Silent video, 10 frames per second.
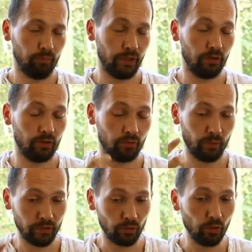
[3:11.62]
Because
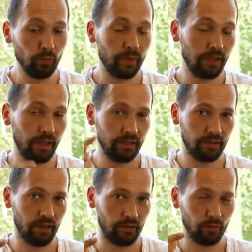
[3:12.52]
when you loop it
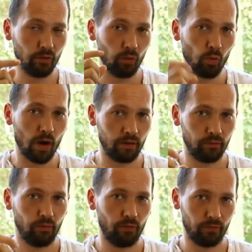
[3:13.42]
later and you go 1
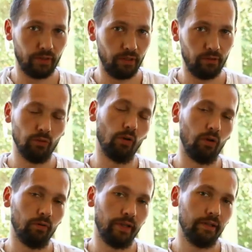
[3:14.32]
2 3, you
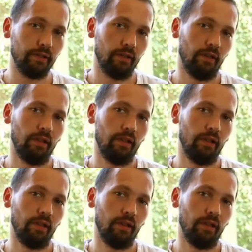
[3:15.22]
always,